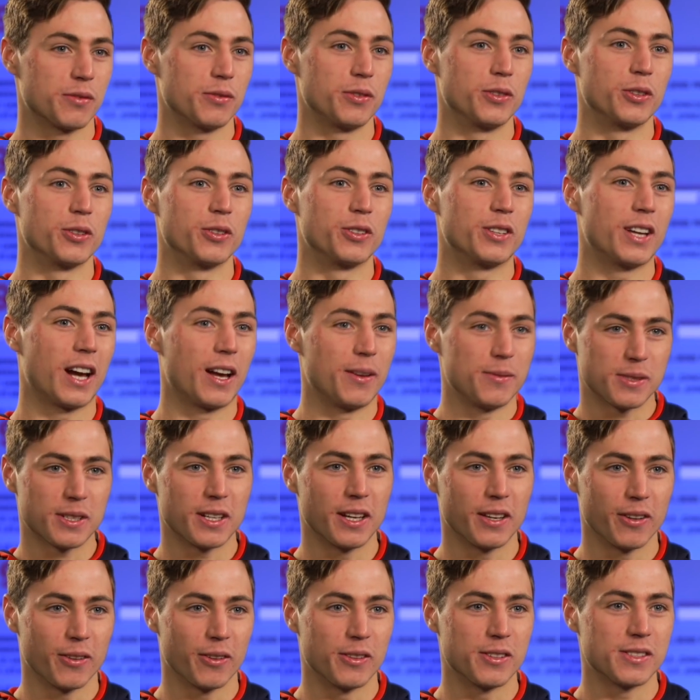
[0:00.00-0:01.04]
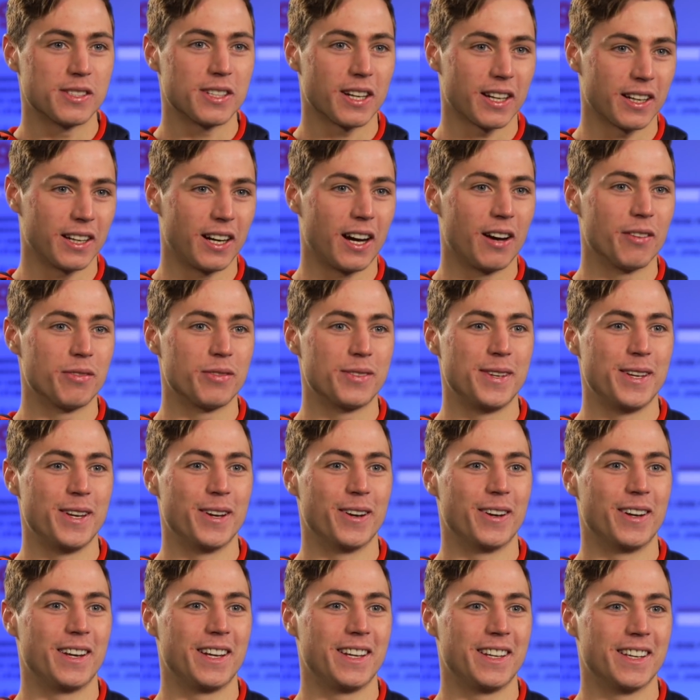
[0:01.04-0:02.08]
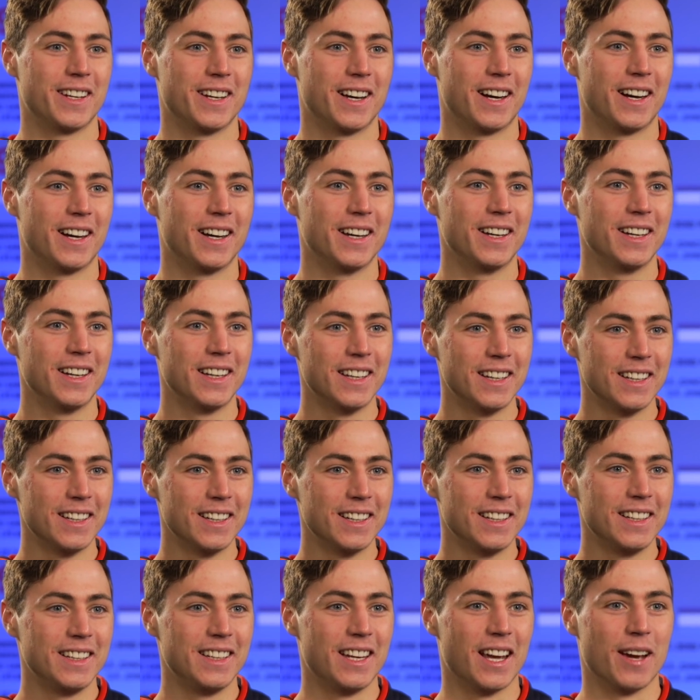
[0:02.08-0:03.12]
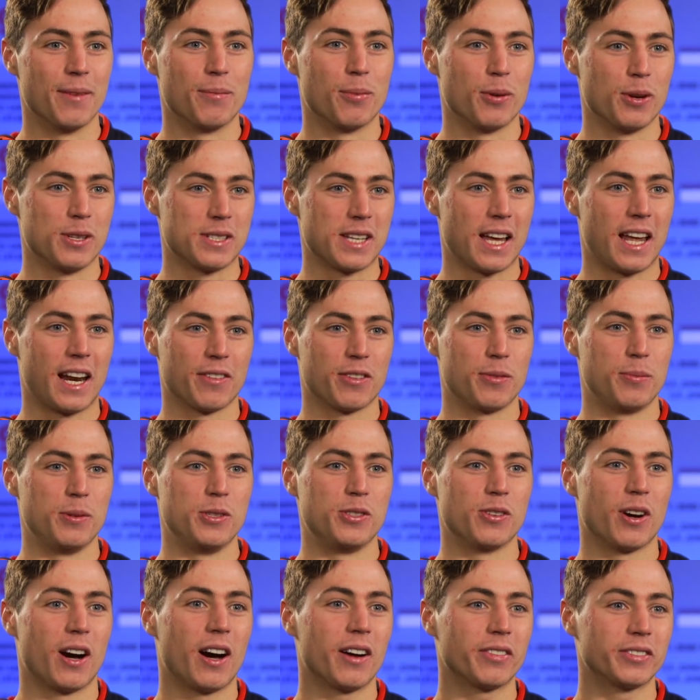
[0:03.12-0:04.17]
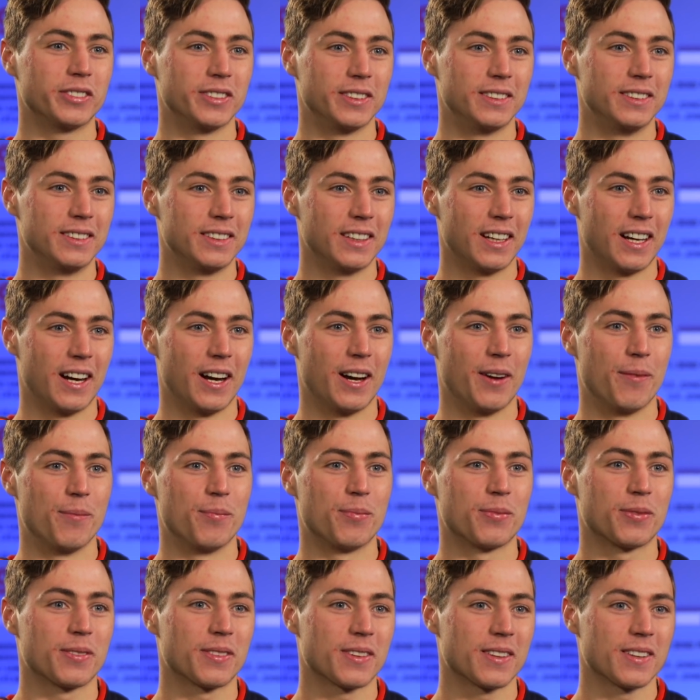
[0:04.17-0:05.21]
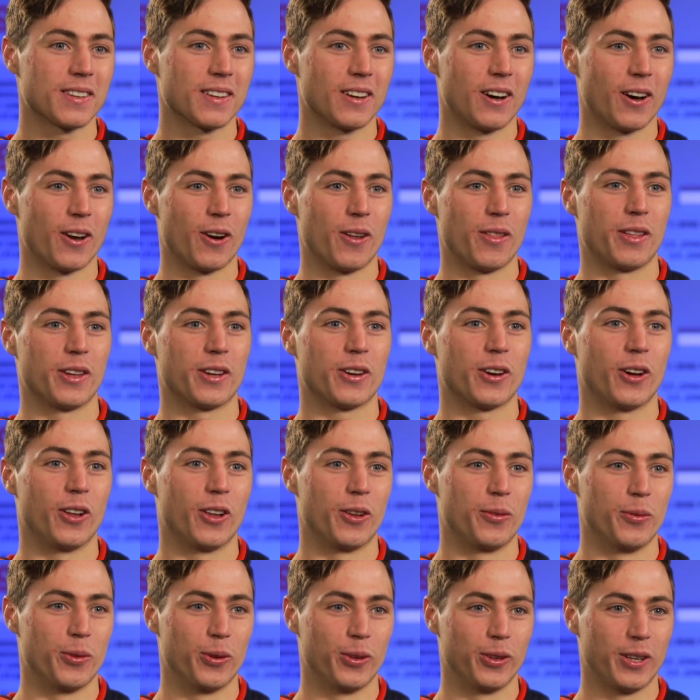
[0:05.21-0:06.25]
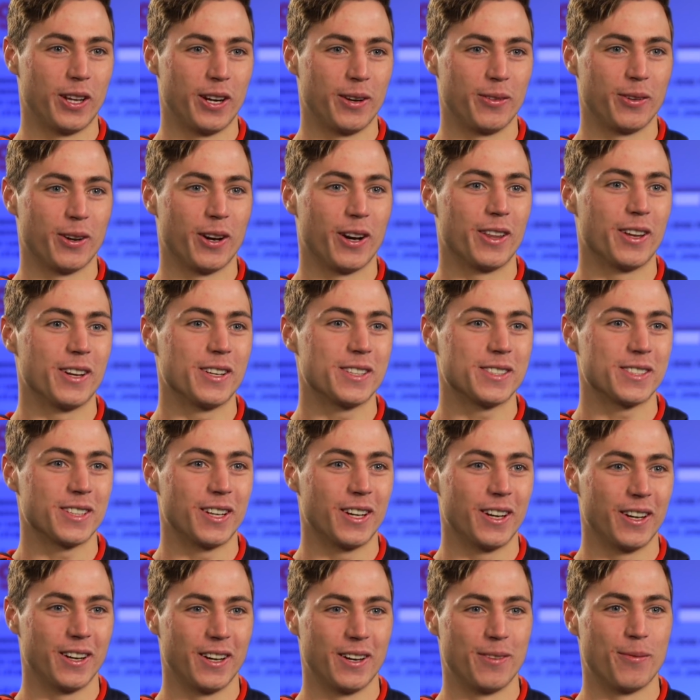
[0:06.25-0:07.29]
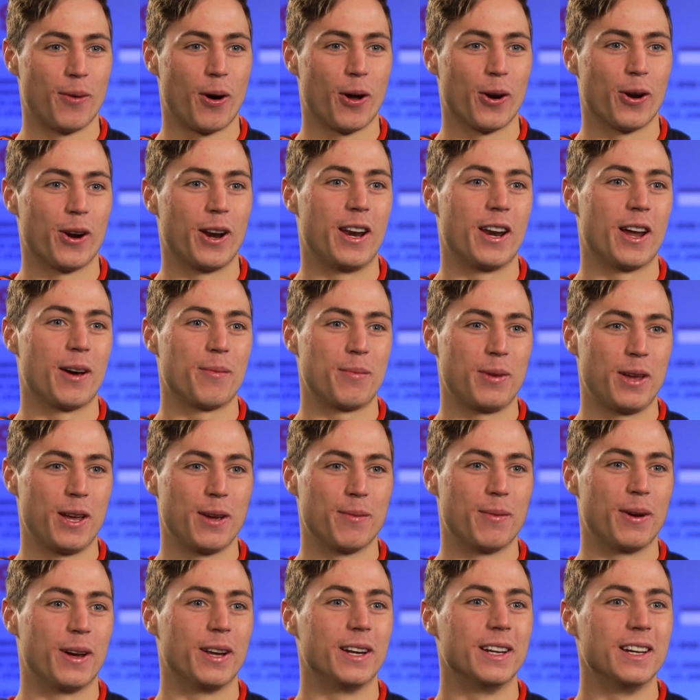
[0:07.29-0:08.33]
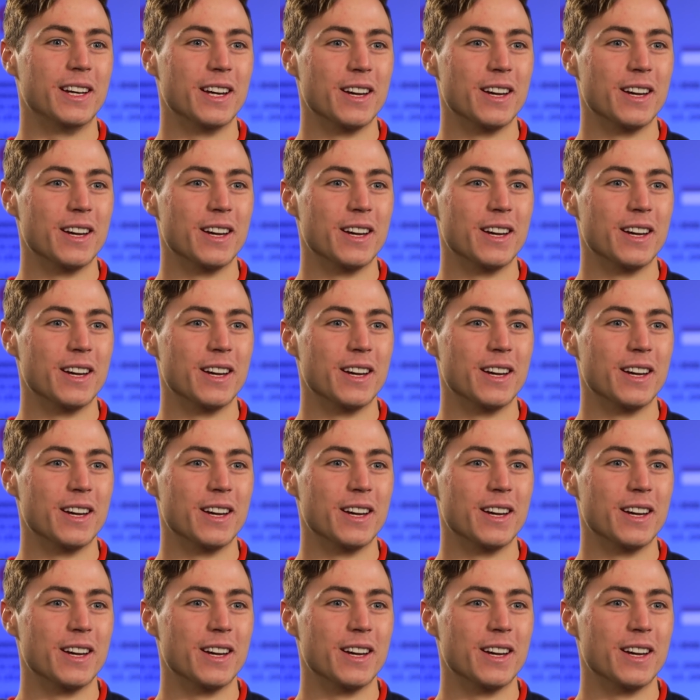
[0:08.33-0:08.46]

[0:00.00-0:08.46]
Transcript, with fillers: a few good games together in the second half of the year and he can. Uh, yeah, put his hand up to be drafted. Um, I don't think Collingwood will let him go though, so he might not end up here, but